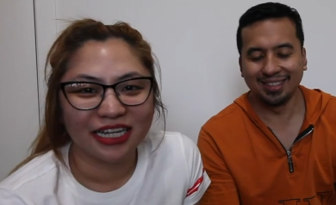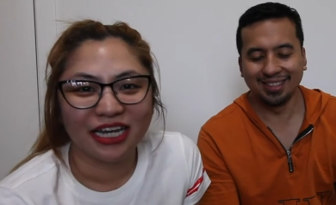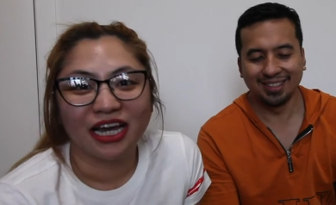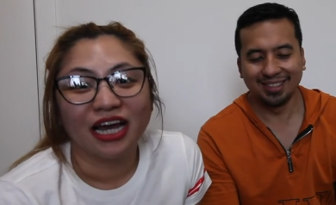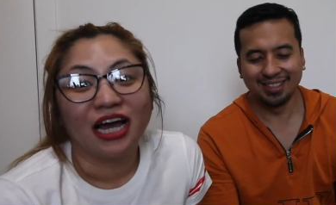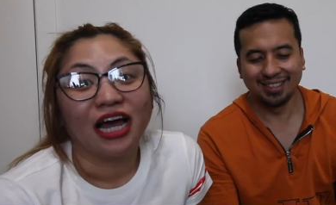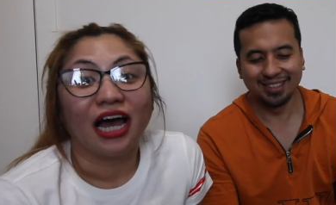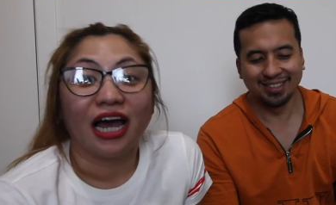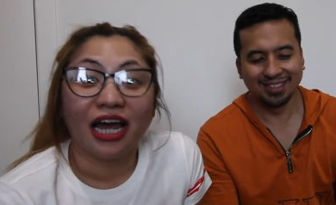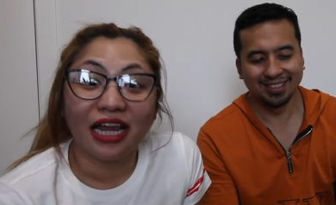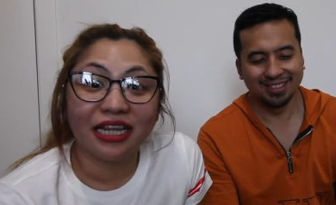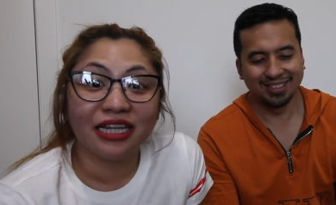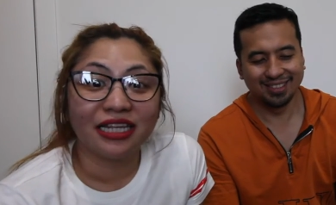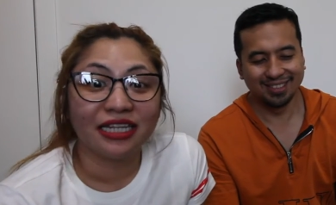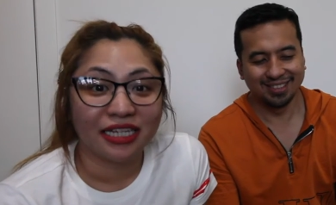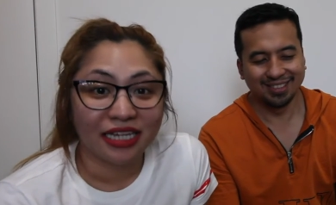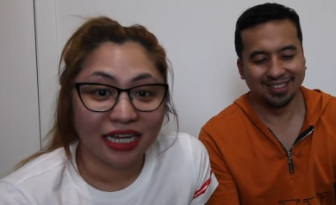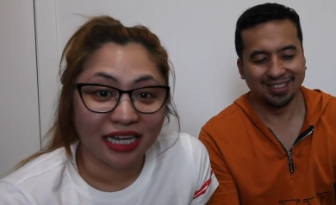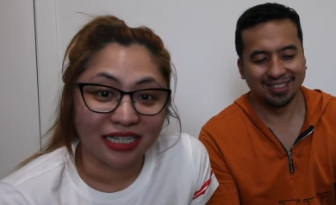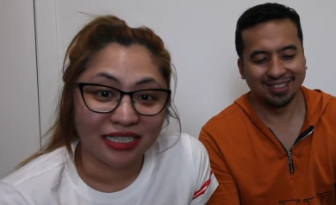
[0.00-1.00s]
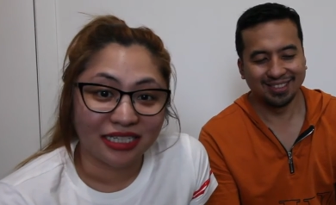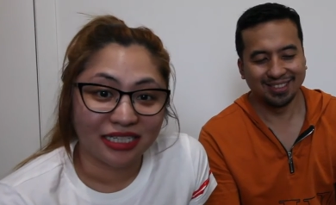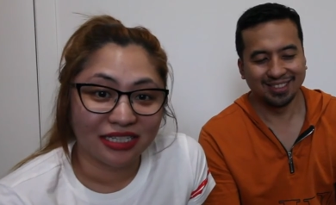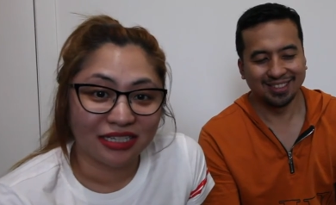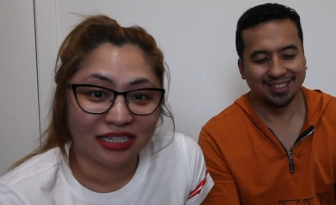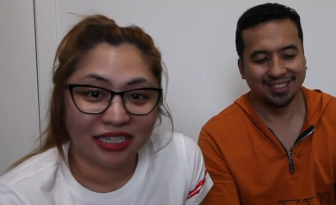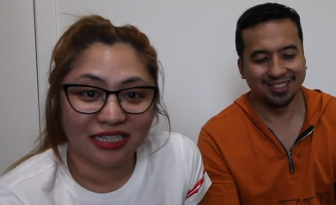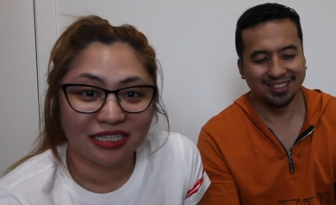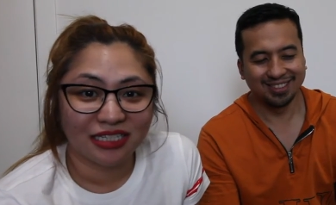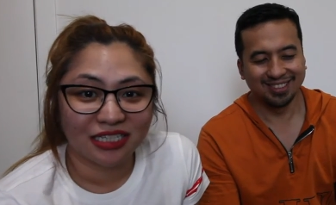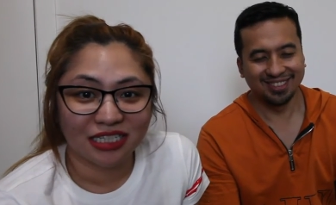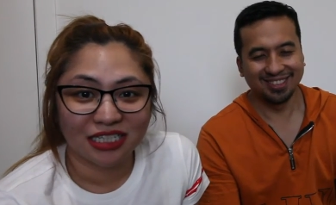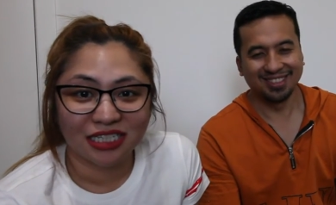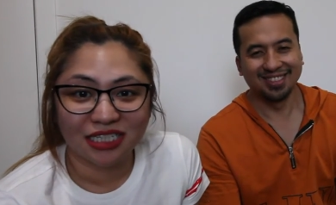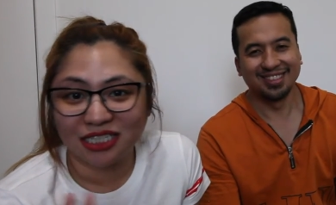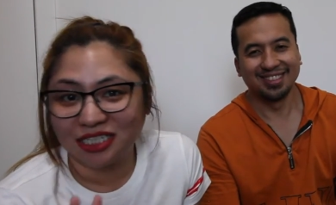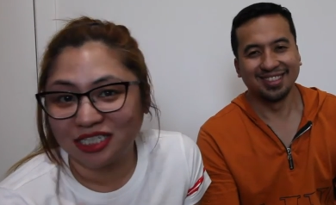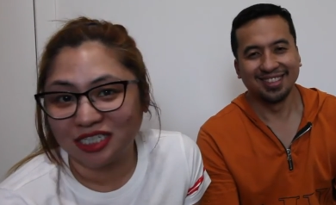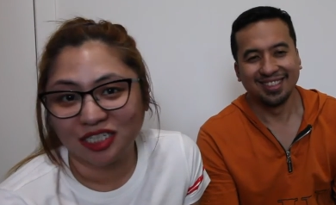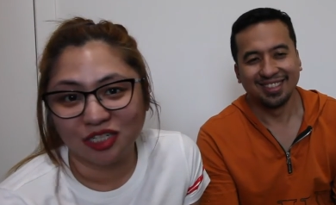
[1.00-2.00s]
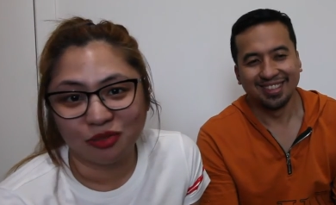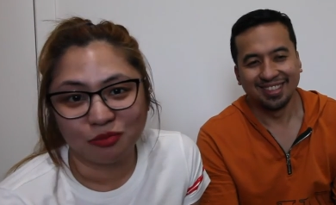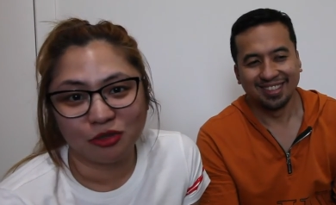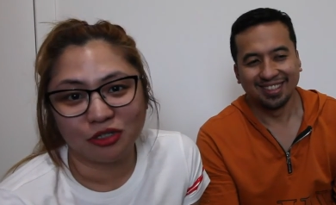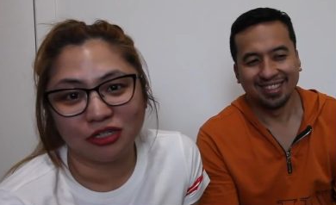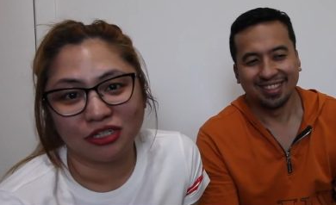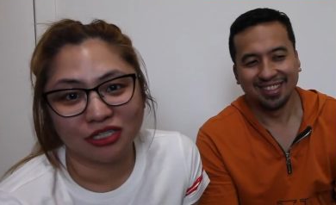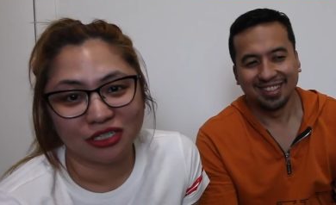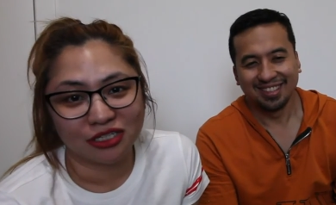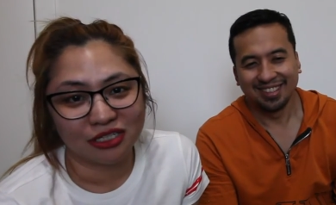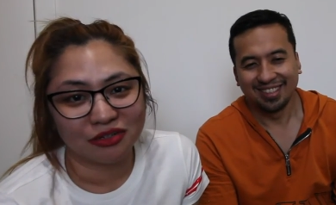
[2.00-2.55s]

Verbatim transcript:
Speaker 1: Yeah, and yes, you can just distribute it